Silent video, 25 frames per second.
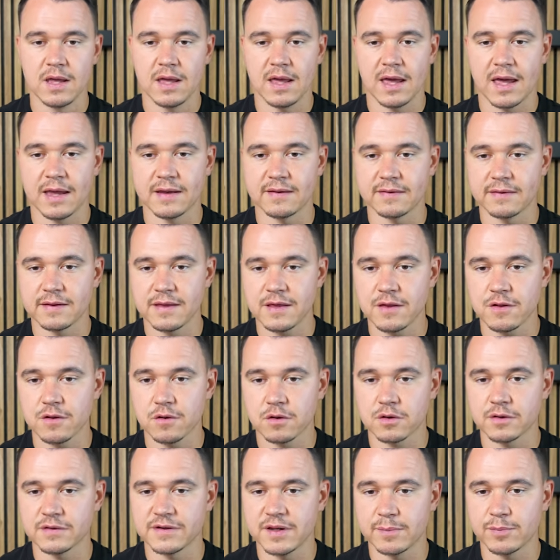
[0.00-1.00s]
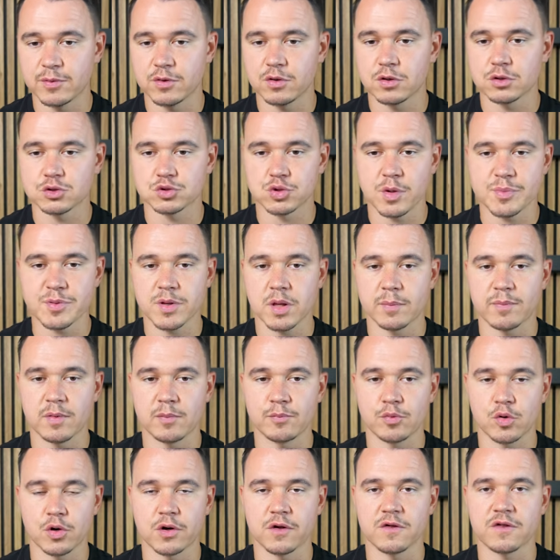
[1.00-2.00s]
And these are typical dropshipping
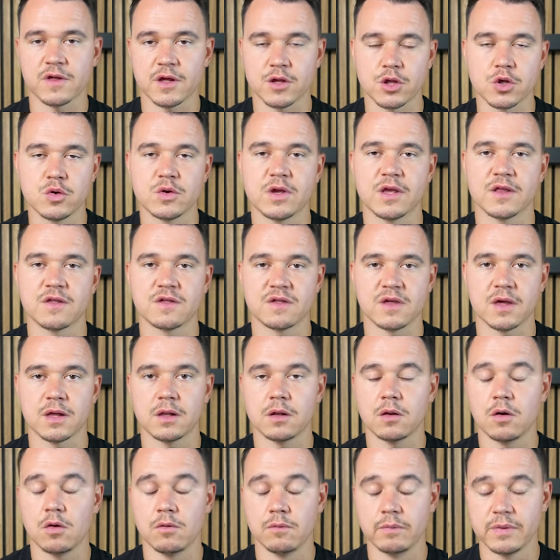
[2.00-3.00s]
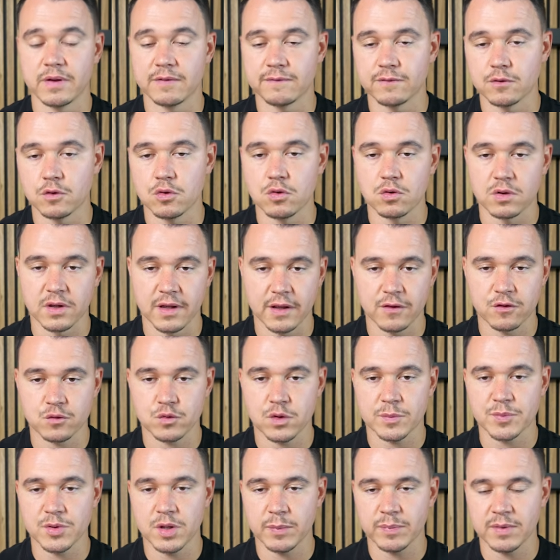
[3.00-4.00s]
products that you can sell with Google Ads
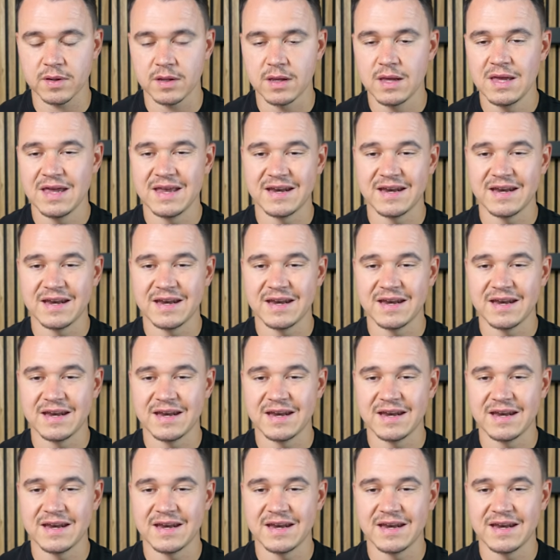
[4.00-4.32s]
dropshipping.